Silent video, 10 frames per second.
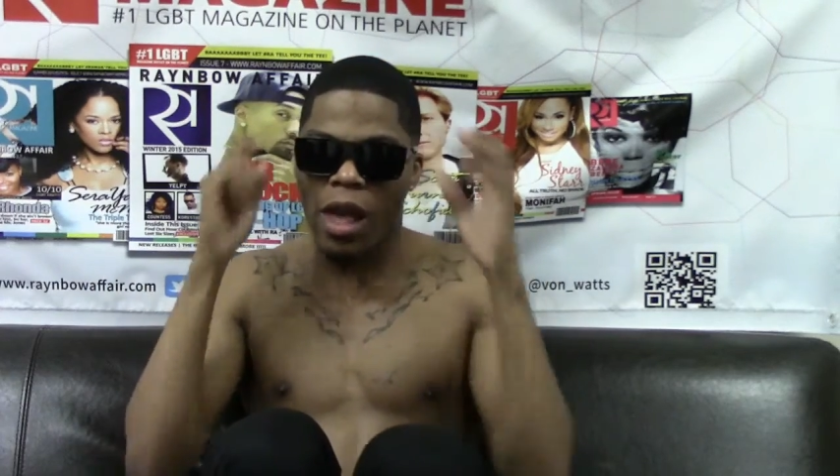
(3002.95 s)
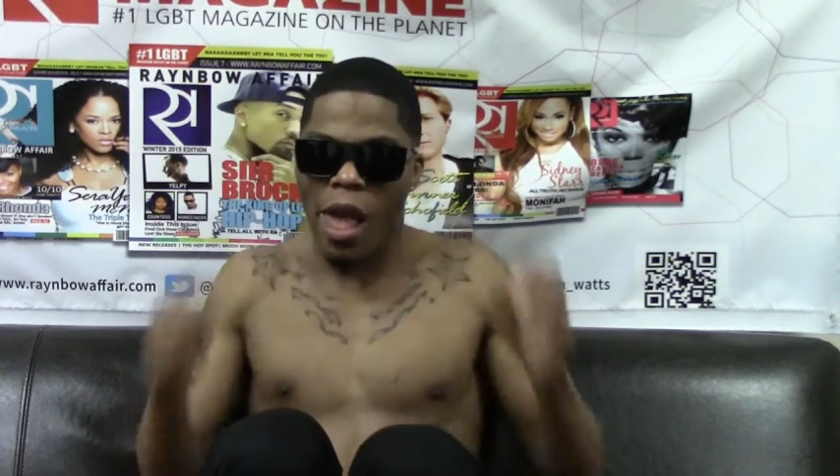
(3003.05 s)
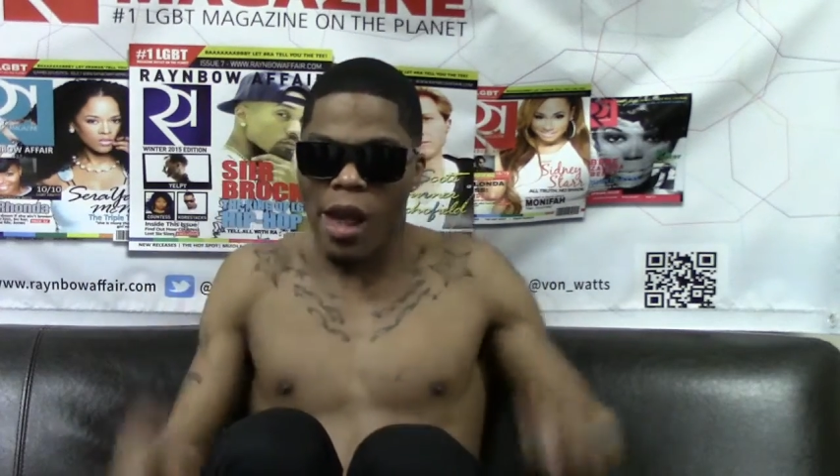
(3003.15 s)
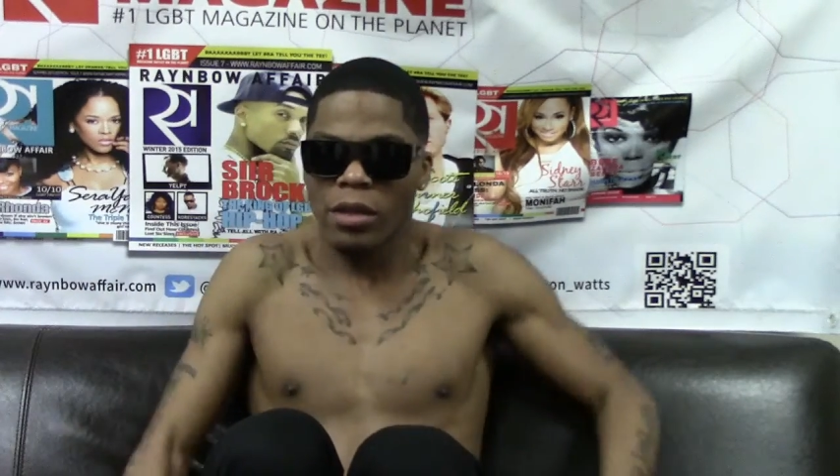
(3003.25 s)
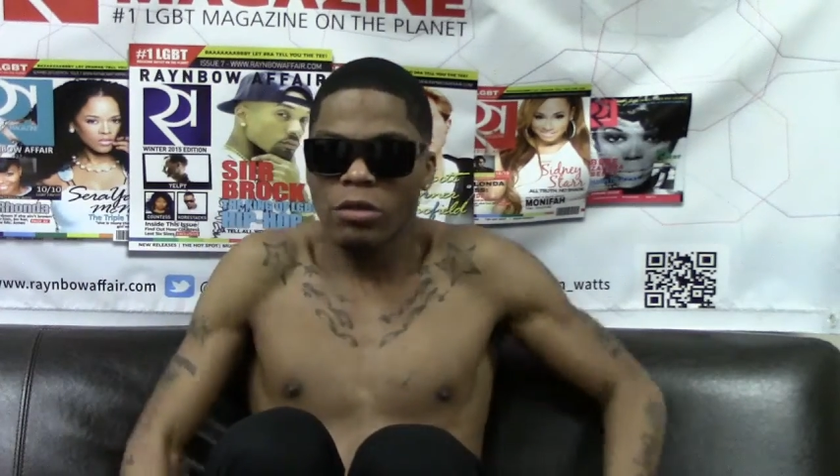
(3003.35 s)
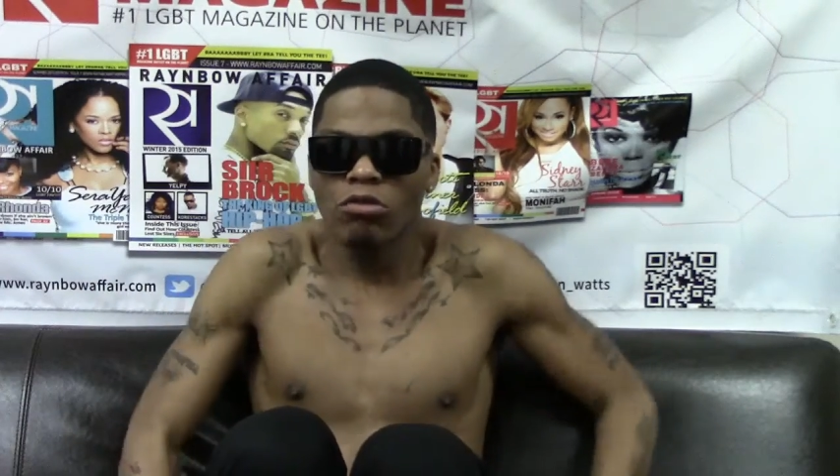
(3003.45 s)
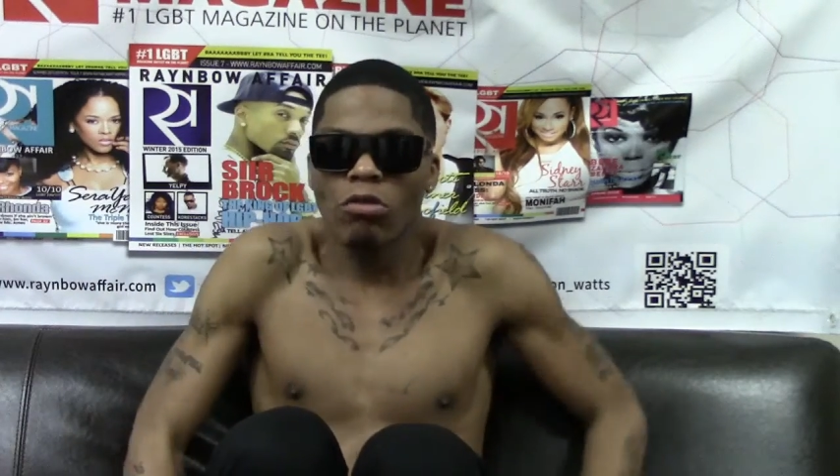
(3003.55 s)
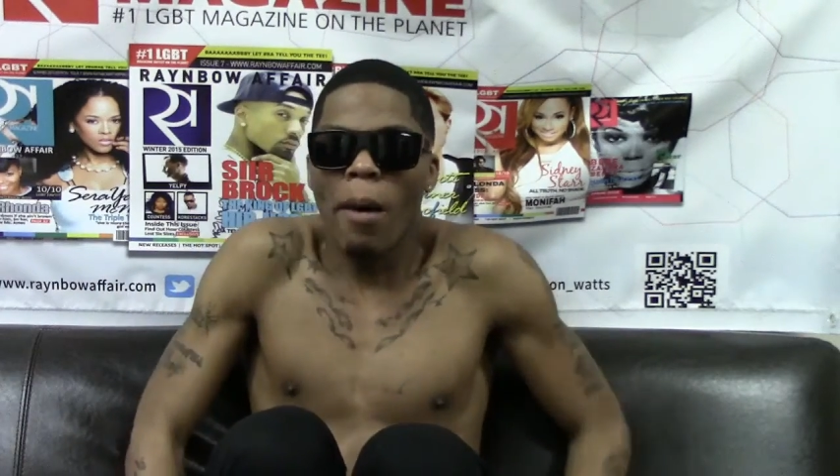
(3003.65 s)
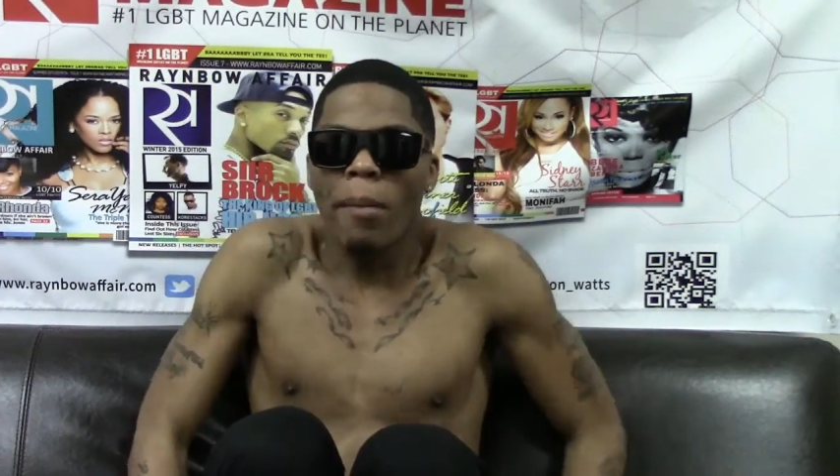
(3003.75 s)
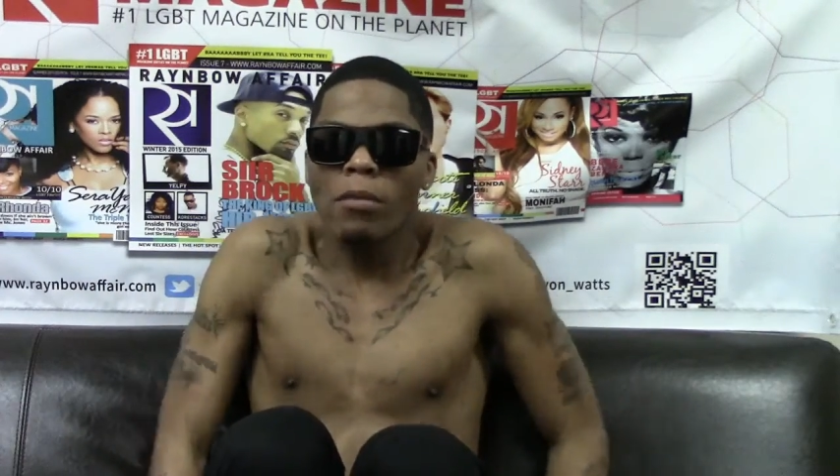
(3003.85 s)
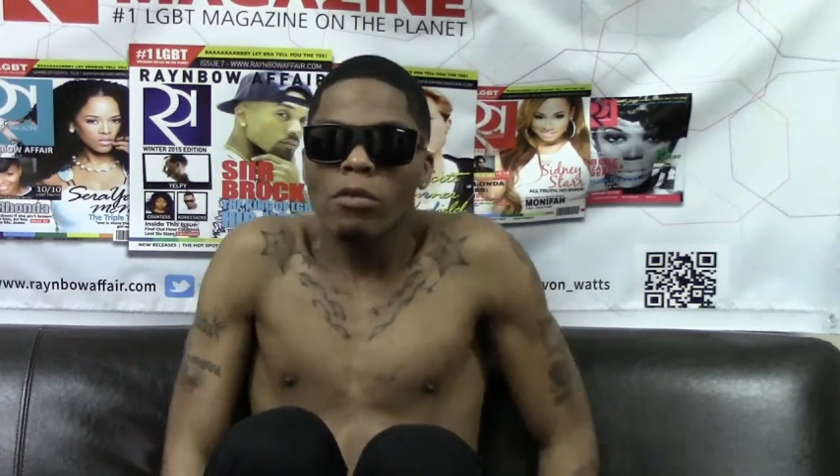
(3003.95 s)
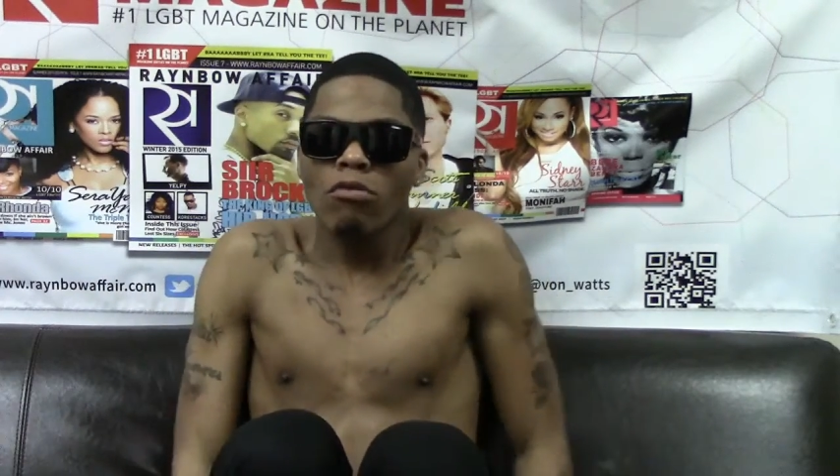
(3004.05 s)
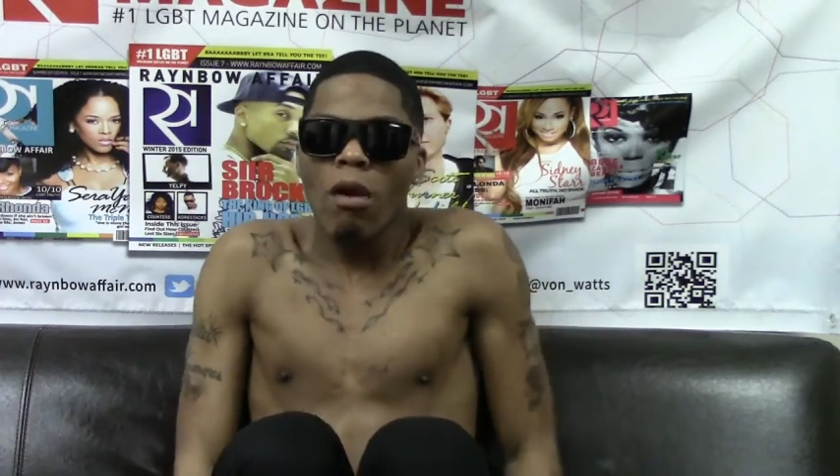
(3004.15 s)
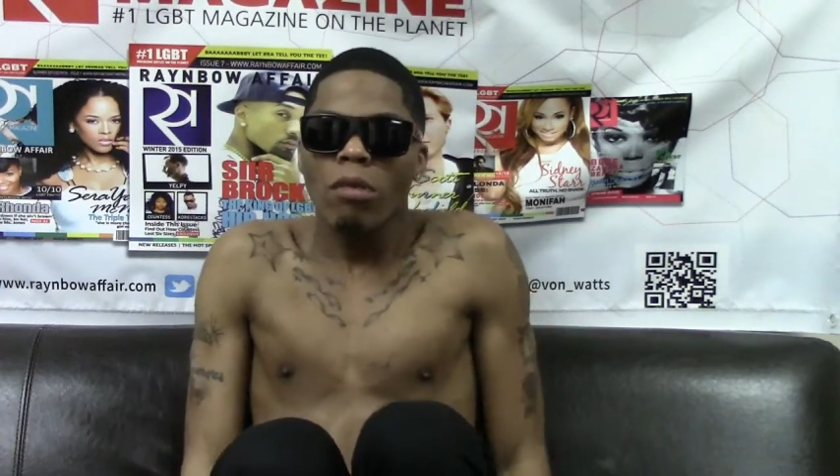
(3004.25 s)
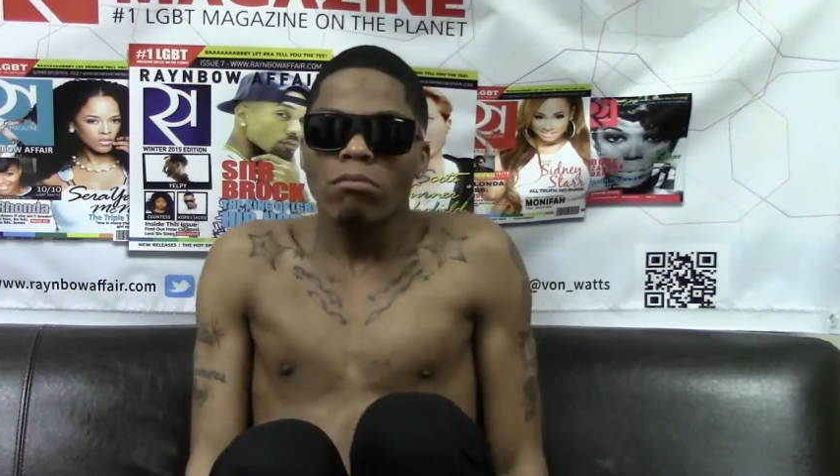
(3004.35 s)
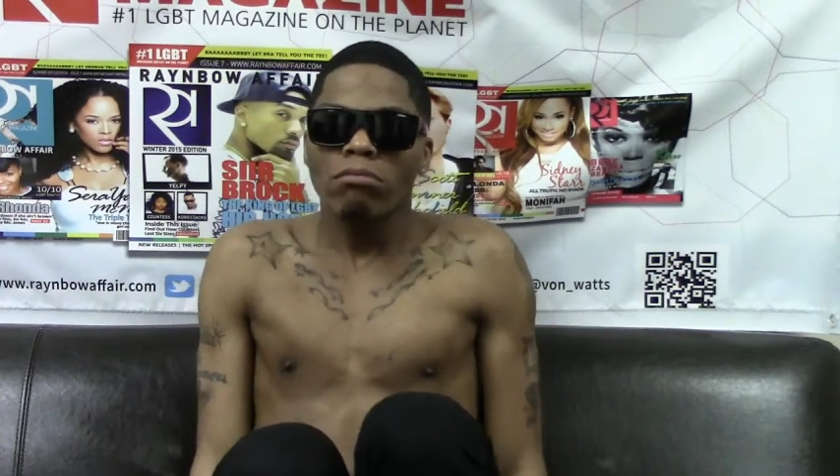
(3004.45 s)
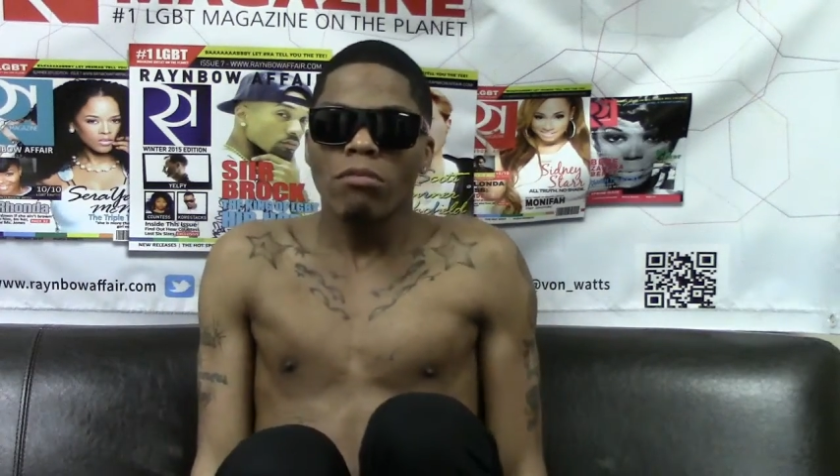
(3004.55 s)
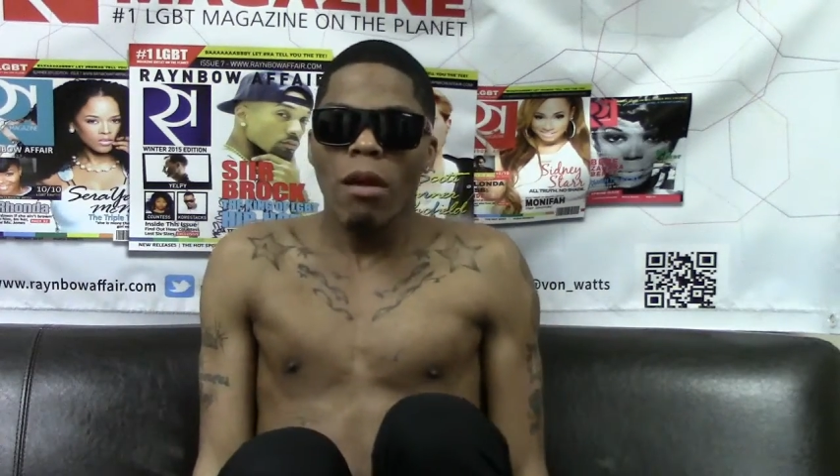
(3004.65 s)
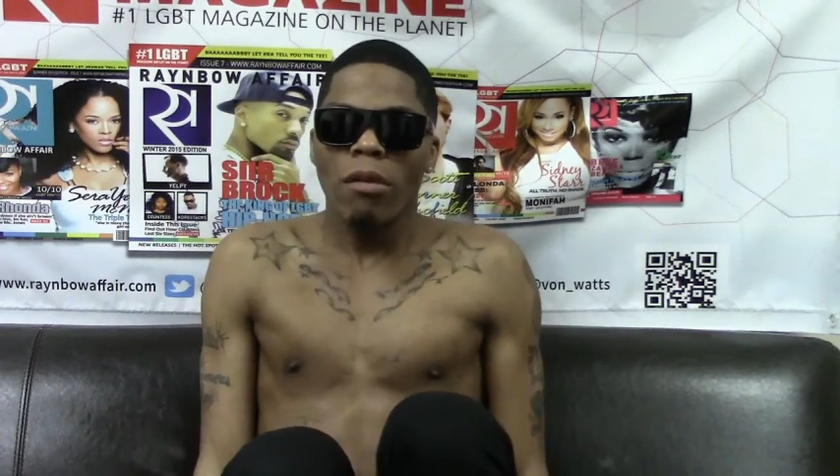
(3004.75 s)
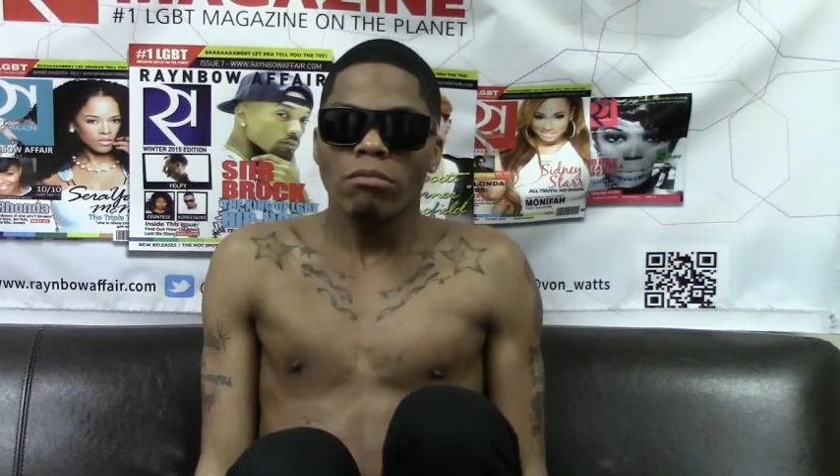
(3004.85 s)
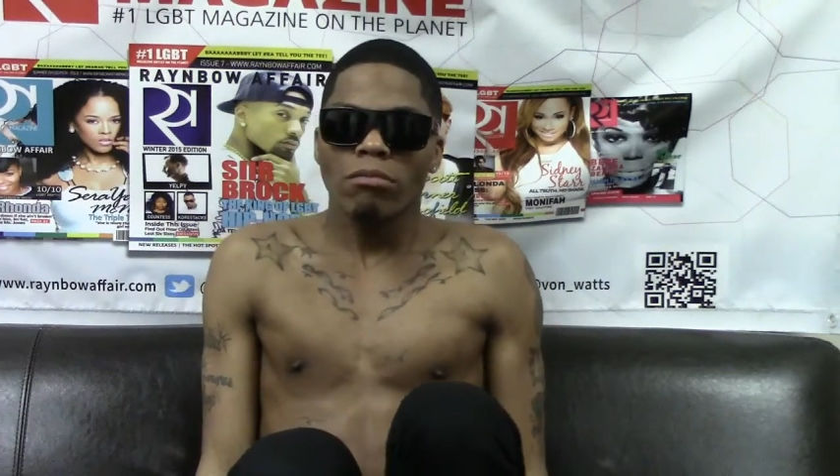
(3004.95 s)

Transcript: the bottoms stay so clean for their